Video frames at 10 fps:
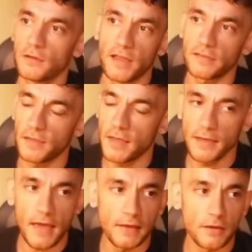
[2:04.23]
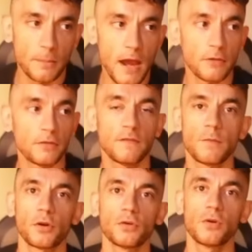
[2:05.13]
let's say, a comparative
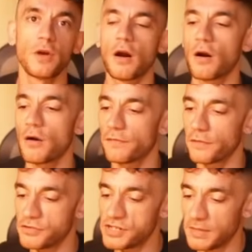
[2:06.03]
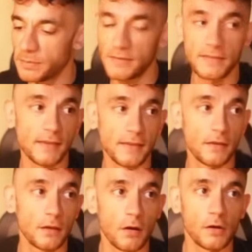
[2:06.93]
model of G P
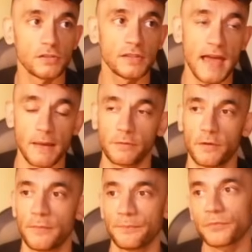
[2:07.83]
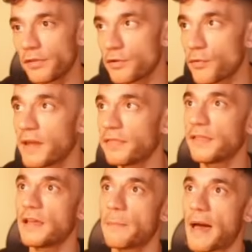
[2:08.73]
T on your laptop, the great
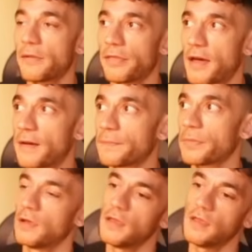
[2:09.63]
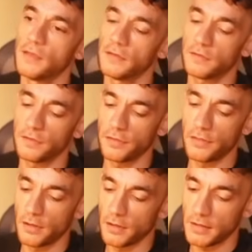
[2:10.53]
thing about that is
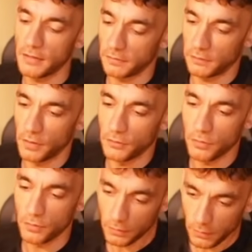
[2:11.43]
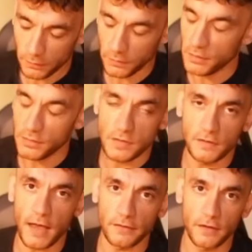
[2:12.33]
that it's local, so you can
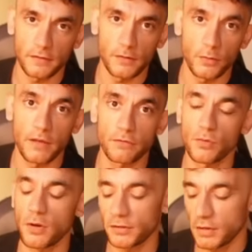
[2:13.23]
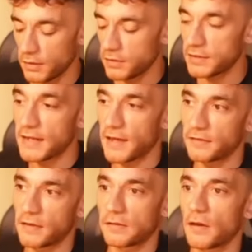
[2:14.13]
just access it whenever you want. You can
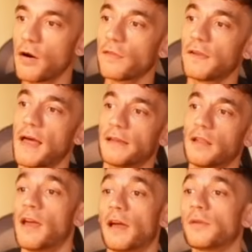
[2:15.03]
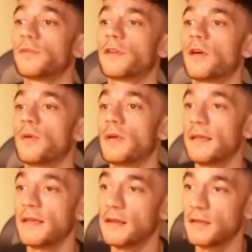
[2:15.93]
access it offline, and also
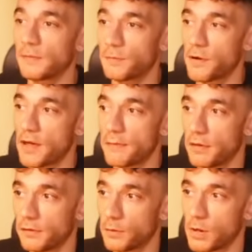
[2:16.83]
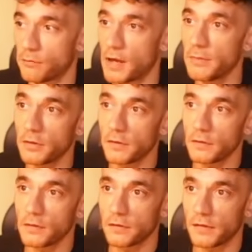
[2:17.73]
it is private as well, right? Because
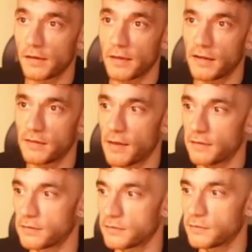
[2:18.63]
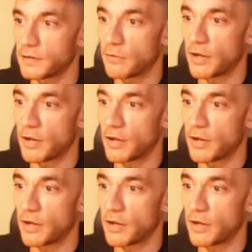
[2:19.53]
you're not sending any data to anyone